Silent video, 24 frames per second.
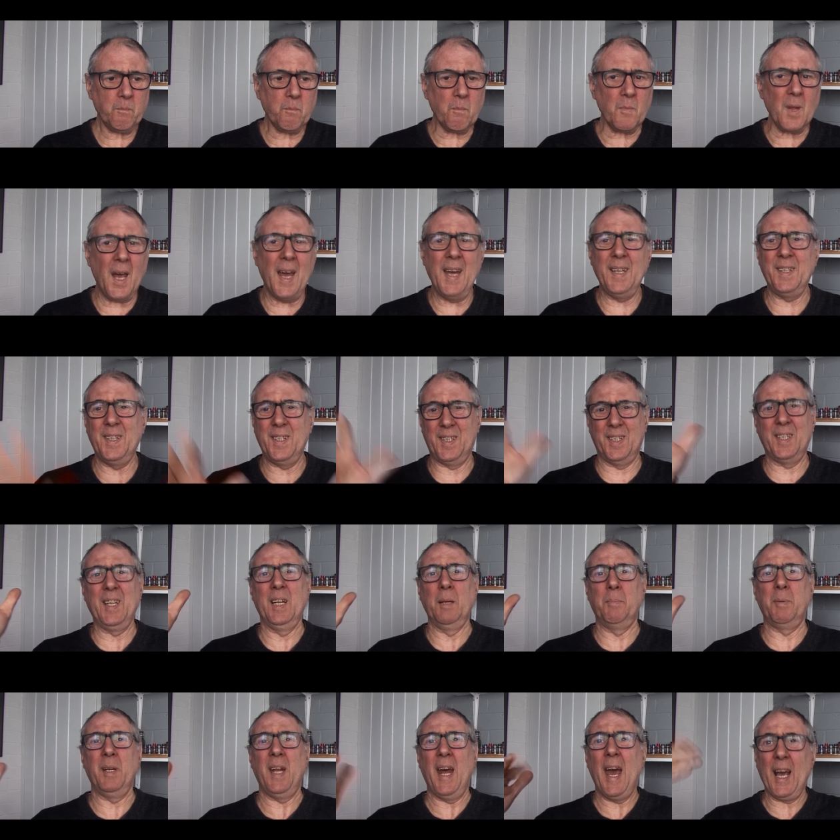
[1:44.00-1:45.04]
and it's still a
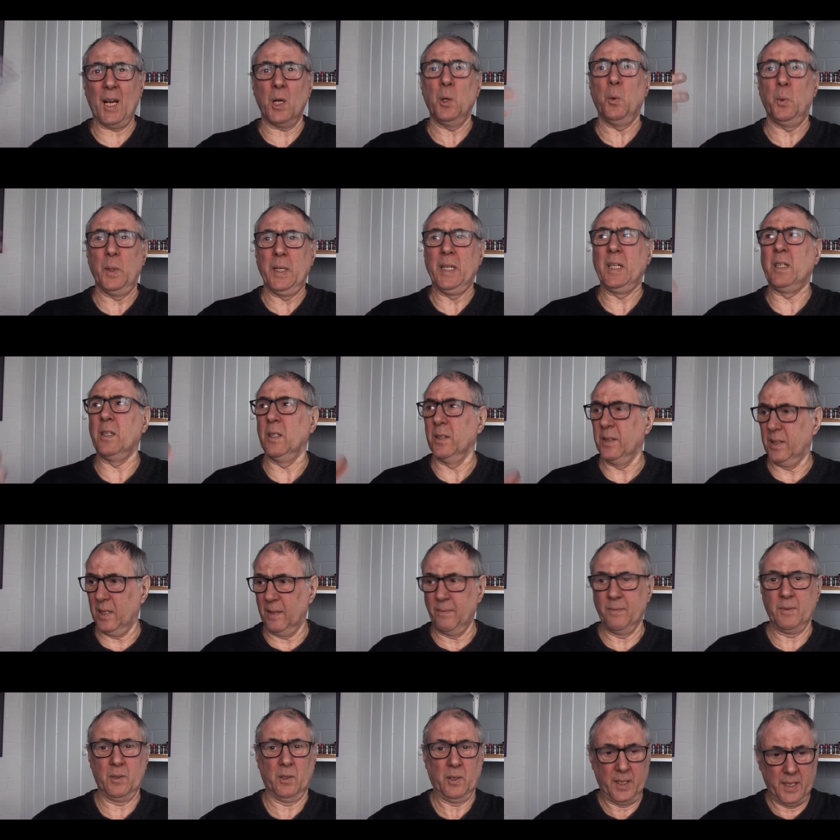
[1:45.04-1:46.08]
bit echoey because I
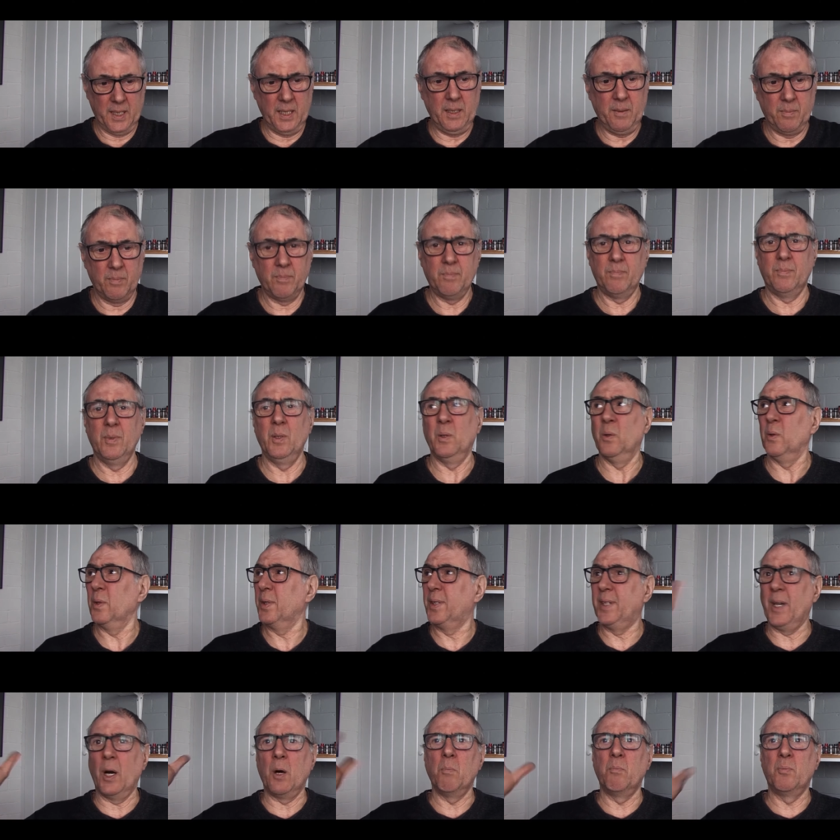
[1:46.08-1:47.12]
haven't got any, you know,
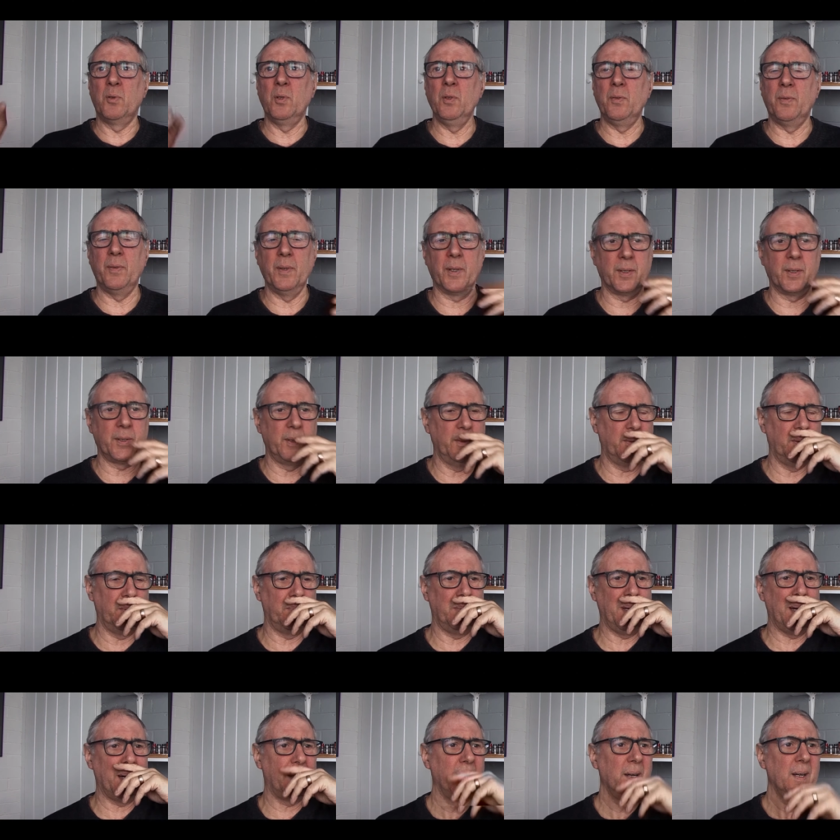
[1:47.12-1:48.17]
soundproofing or stuff up
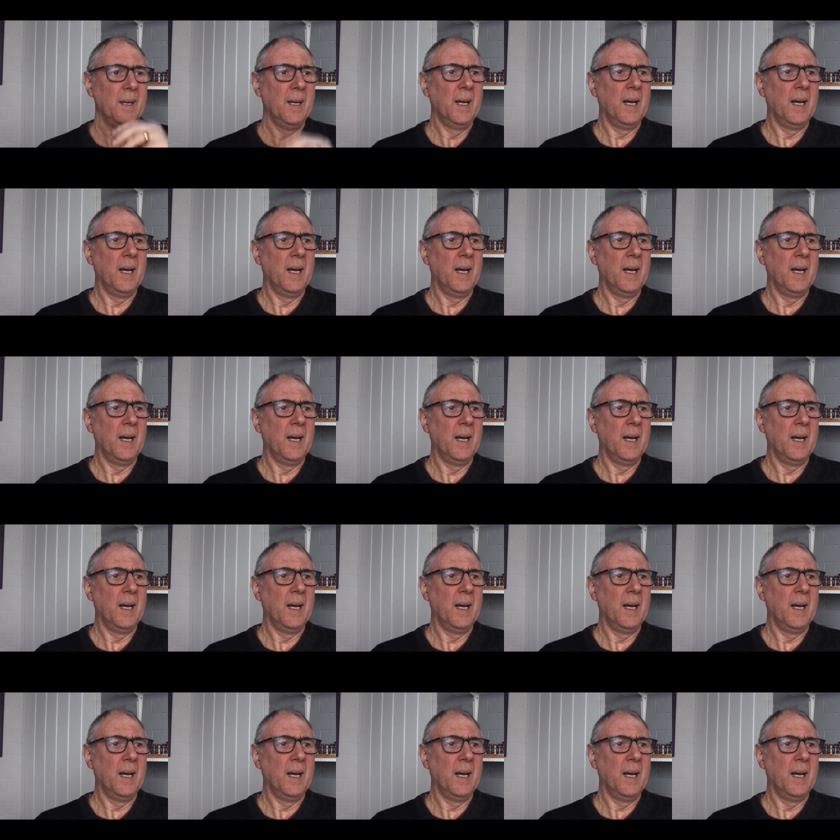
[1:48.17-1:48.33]
yet.